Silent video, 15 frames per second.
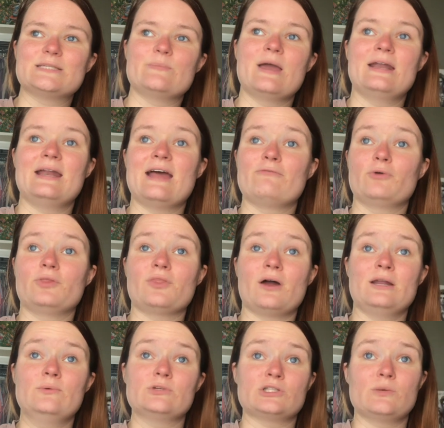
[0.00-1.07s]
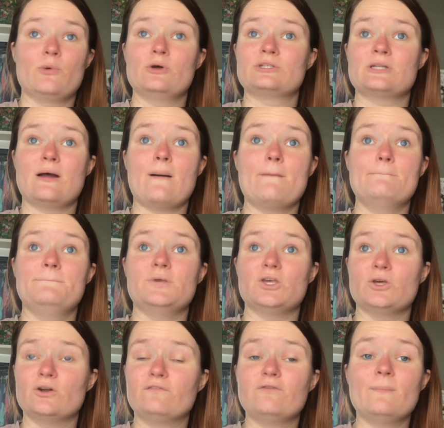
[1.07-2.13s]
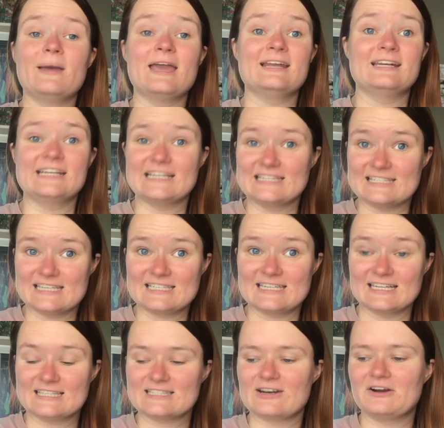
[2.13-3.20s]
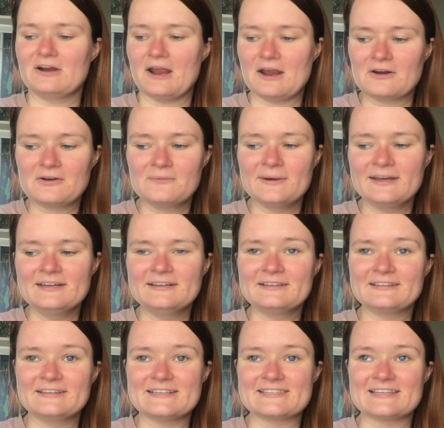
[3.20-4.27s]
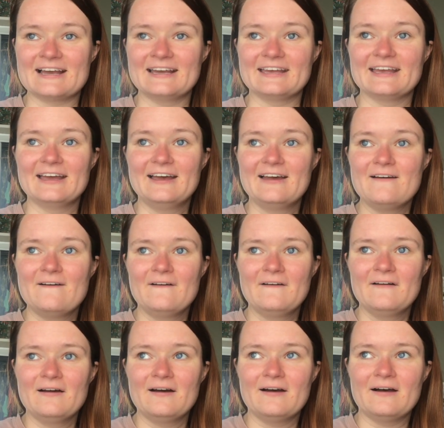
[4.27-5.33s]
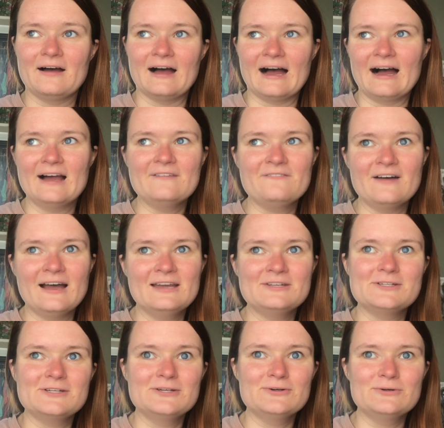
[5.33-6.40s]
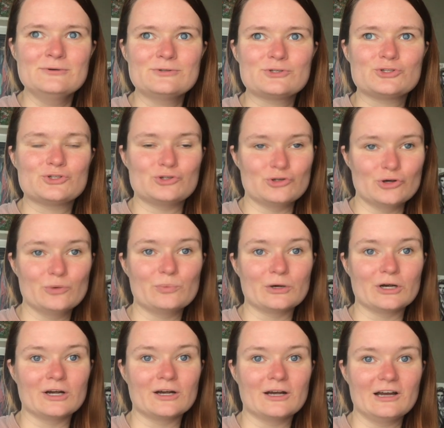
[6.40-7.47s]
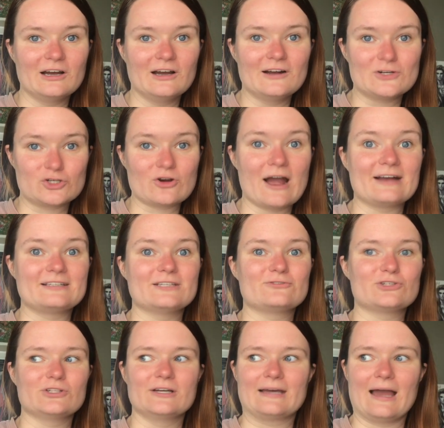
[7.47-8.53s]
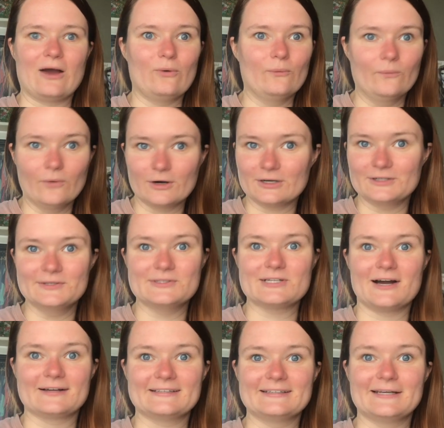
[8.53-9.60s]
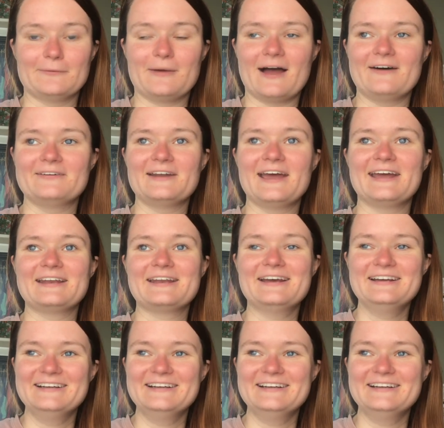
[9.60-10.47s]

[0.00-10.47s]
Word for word: man and everyone thought he was the most beautiful man in existence and our heroine is like i find you super attractive to look at what are you talking about and